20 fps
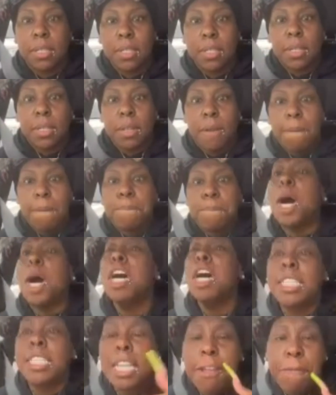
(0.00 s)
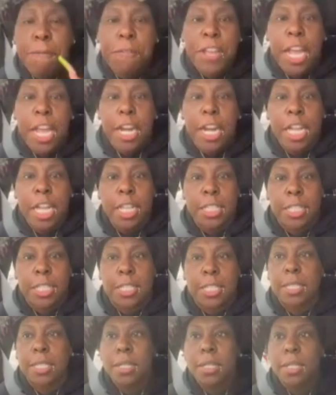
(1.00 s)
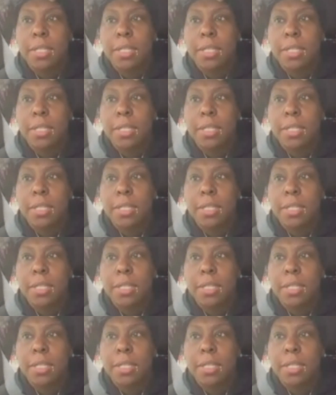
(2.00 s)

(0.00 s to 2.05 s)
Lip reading: Pussy feelings.